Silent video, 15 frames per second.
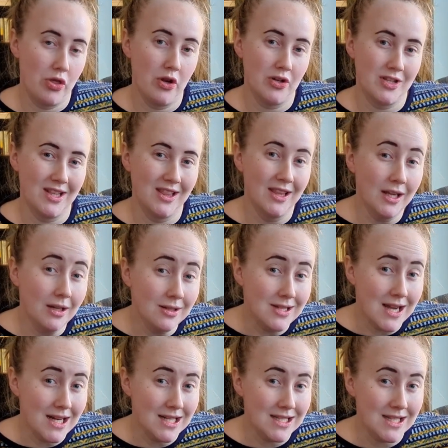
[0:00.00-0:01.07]
there's a little
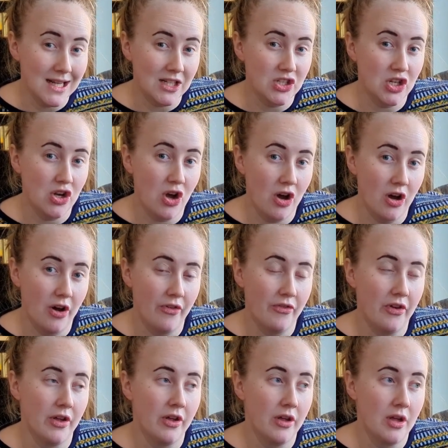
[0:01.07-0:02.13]
tiny section of
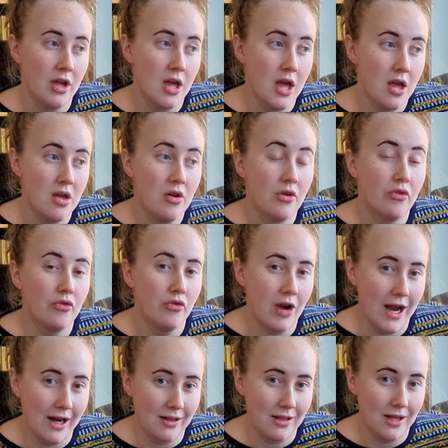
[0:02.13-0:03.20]

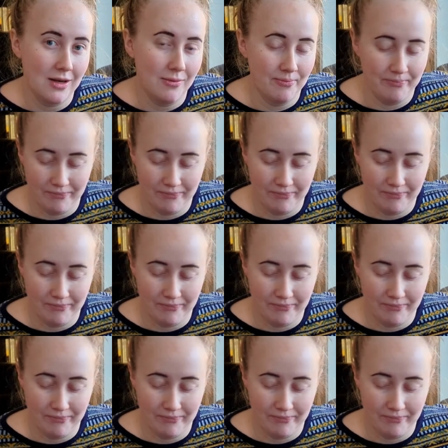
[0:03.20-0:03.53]
raglan.